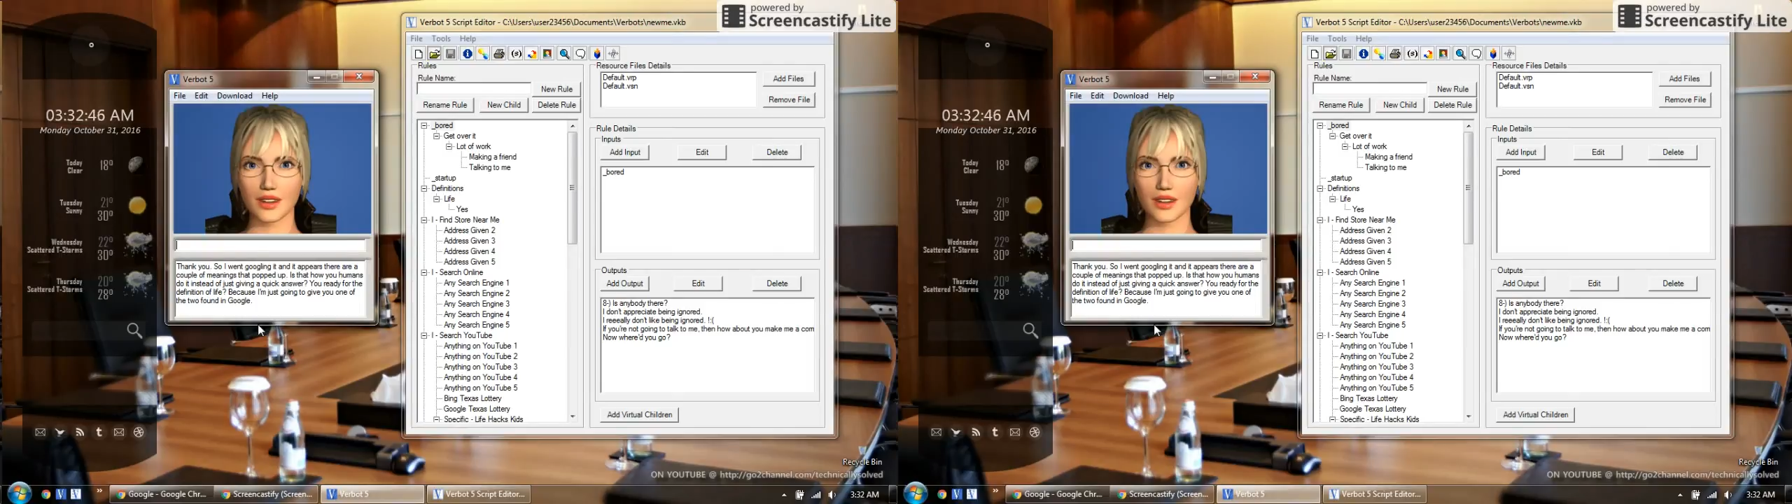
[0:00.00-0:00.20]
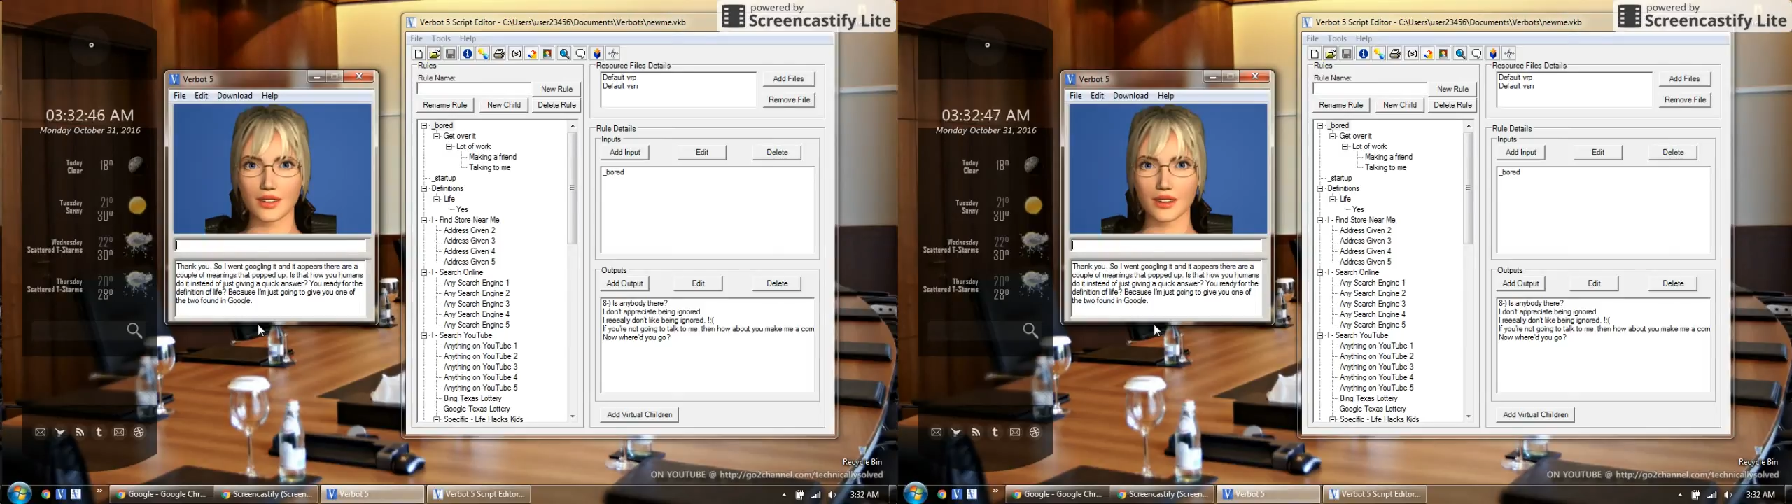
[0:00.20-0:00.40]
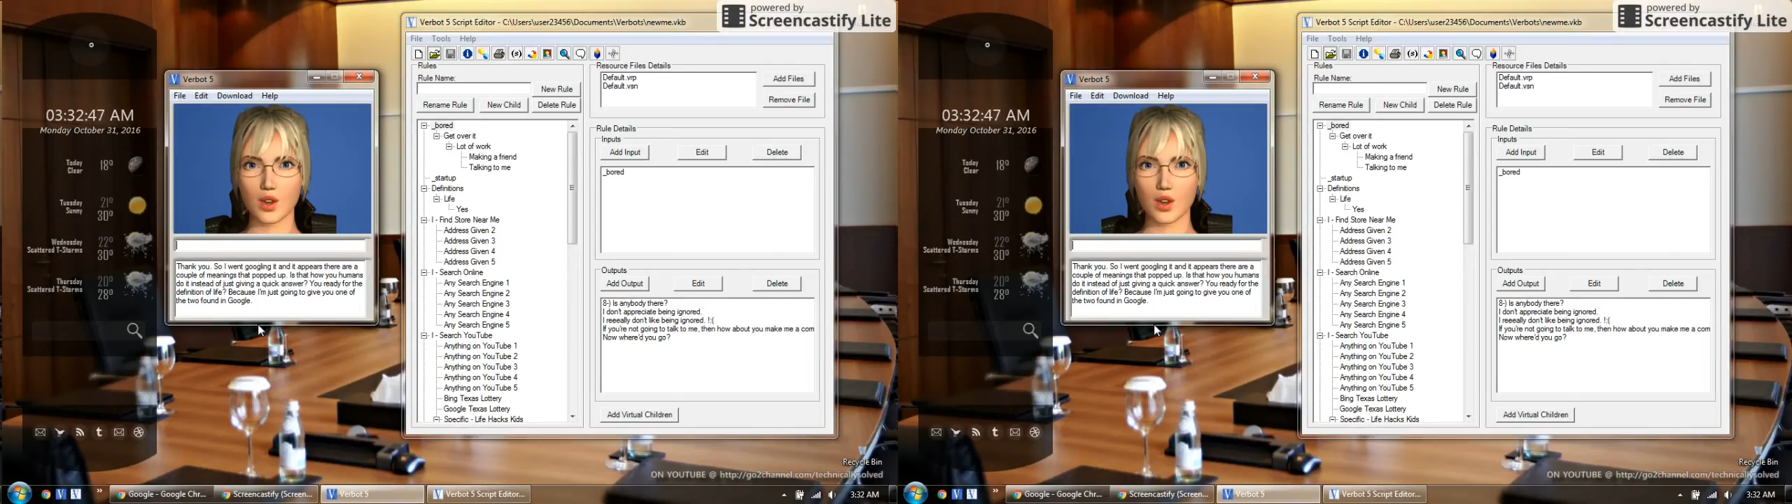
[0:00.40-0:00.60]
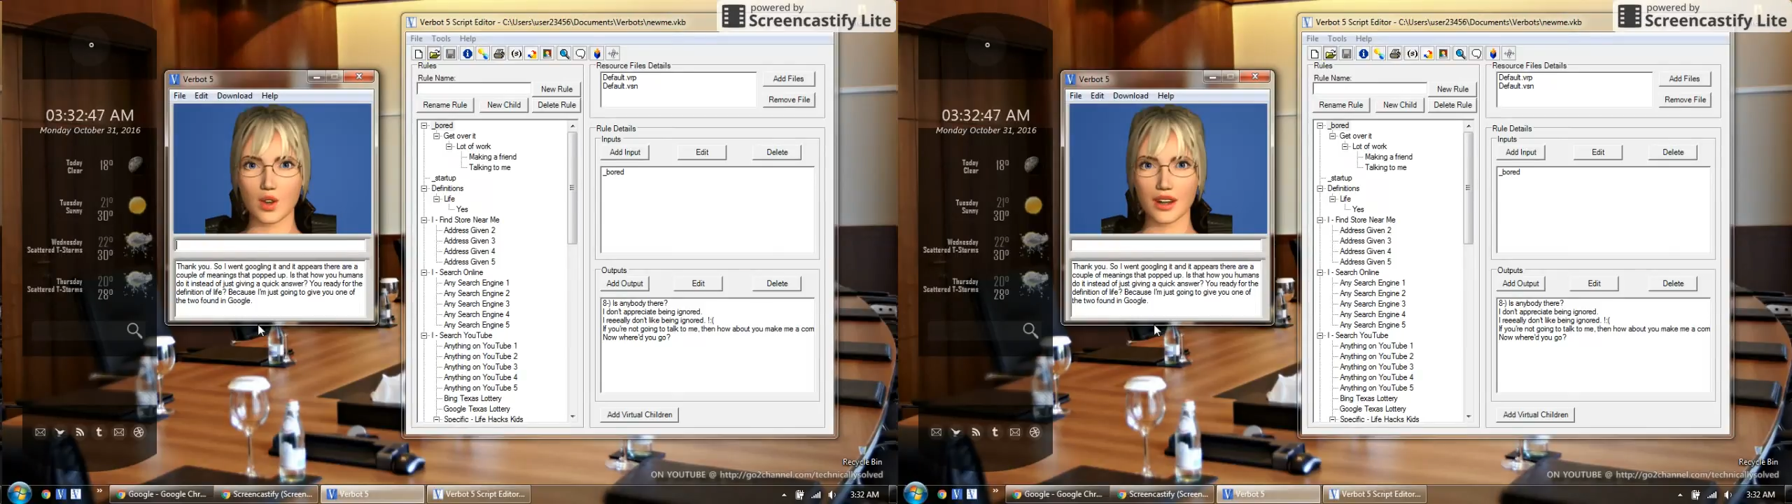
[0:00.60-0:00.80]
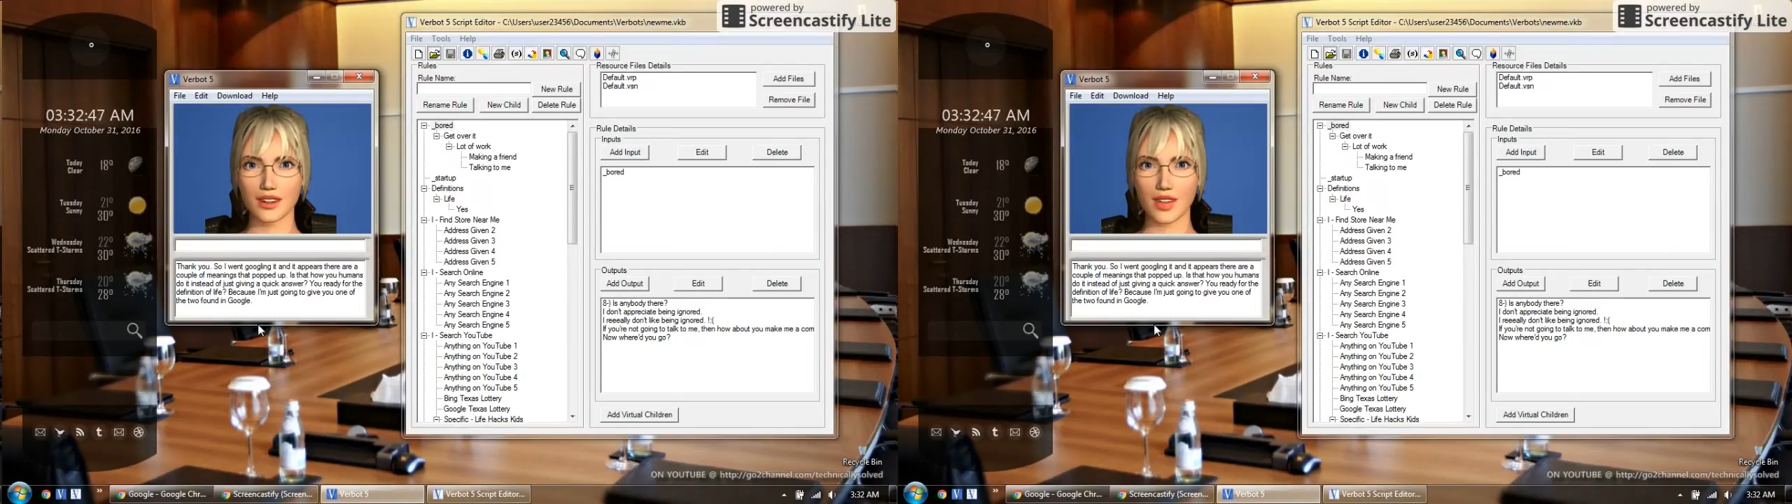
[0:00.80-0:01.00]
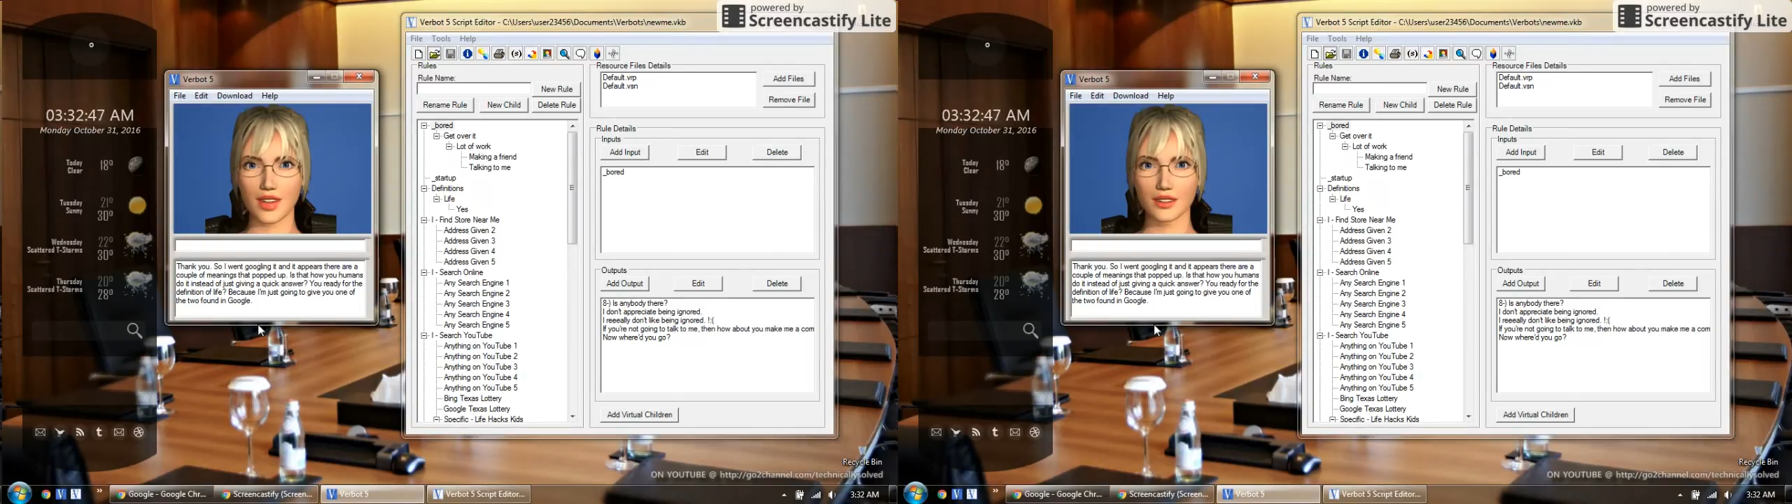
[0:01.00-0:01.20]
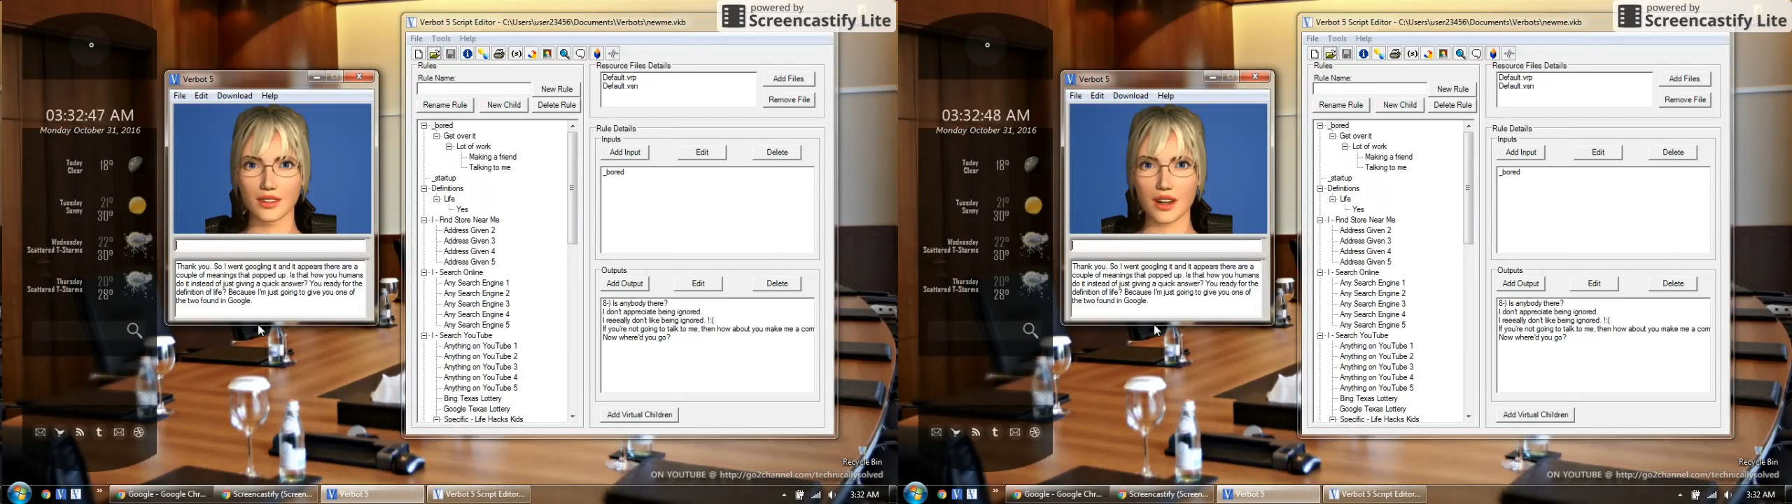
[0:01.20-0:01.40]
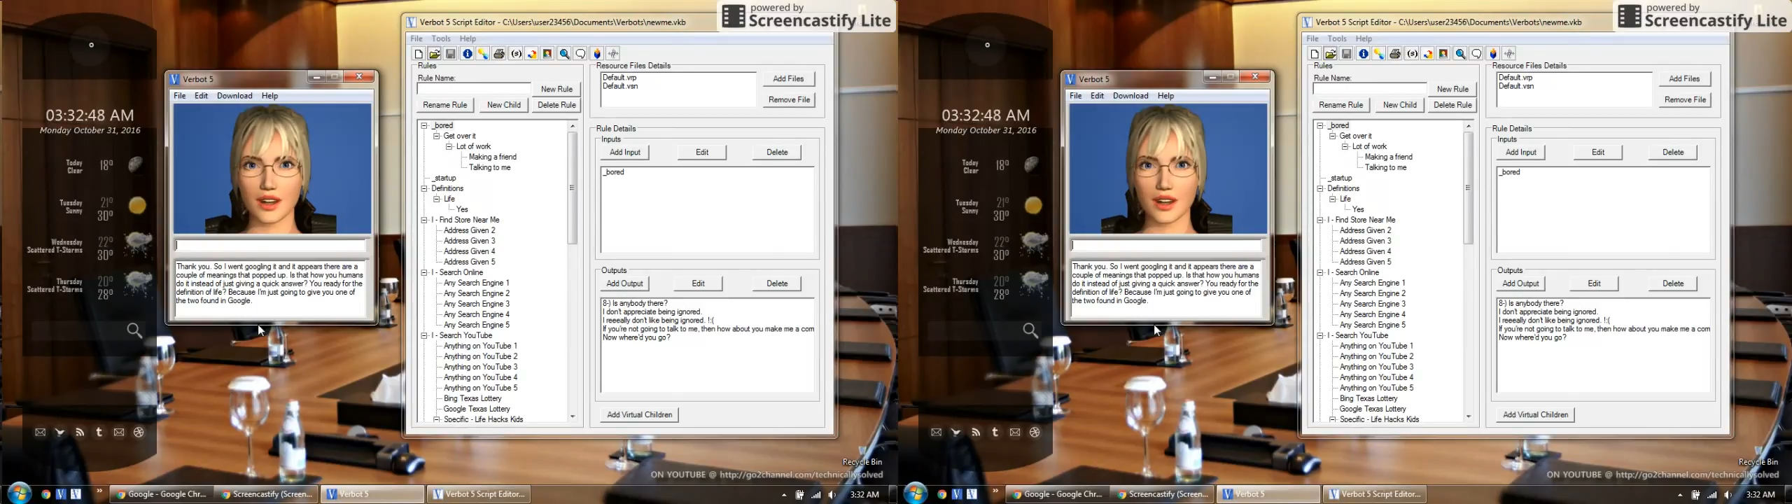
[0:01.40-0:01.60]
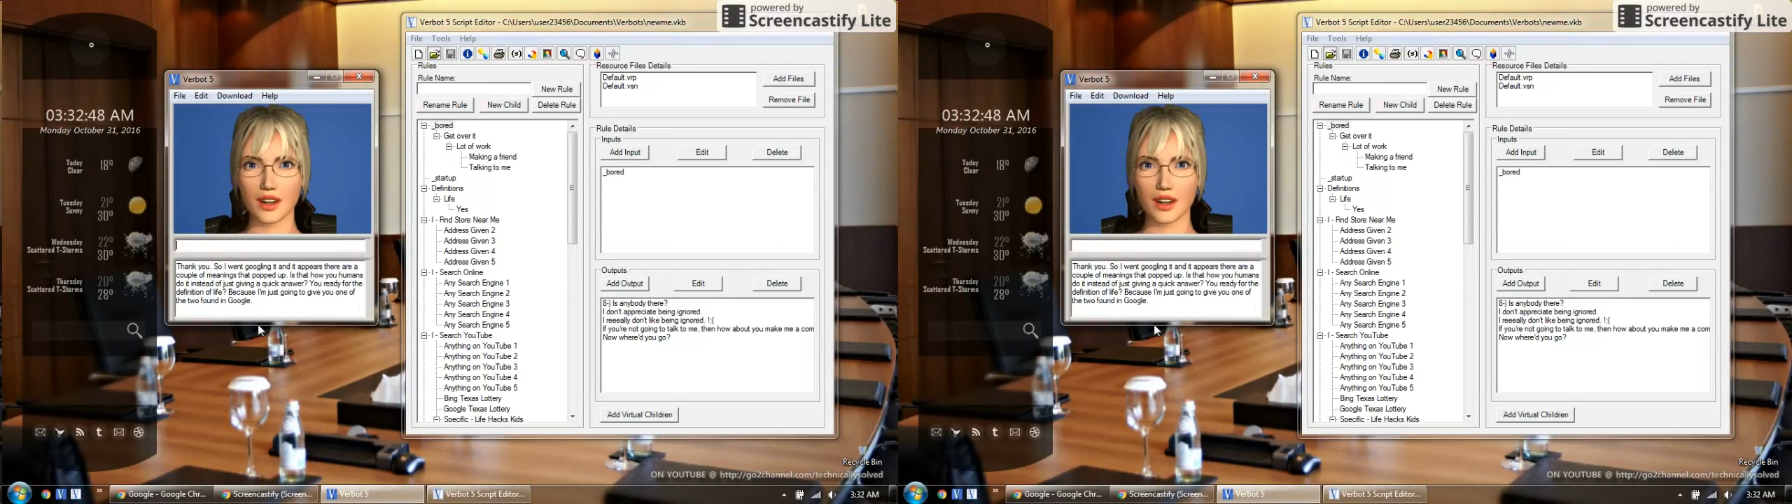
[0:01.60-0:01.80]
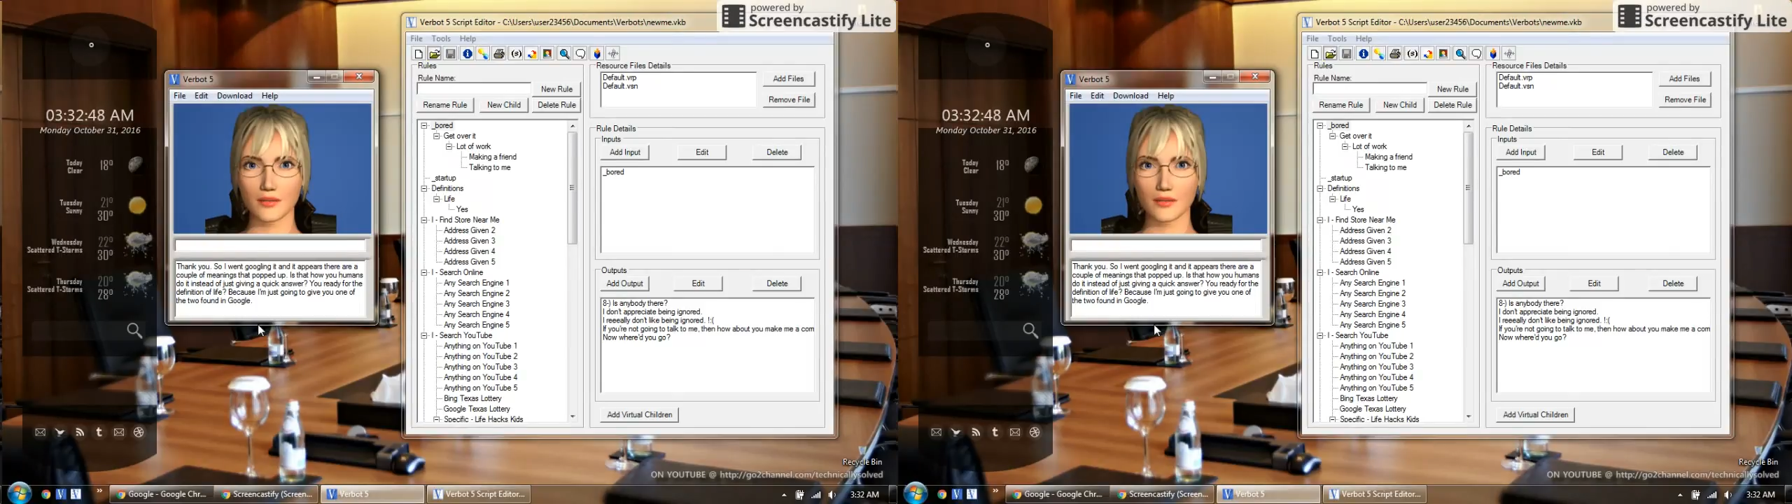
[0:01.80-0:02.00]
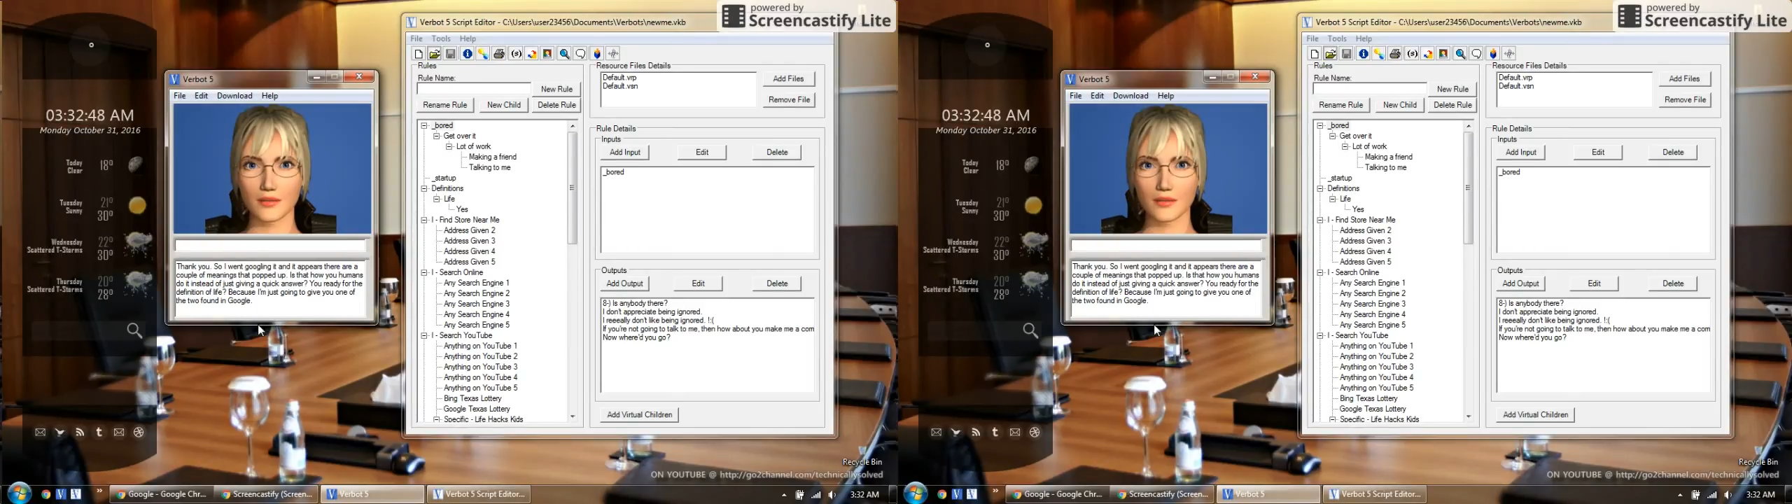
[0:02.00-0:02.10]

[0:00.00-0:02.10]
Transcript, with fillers: You ready for the definition of life?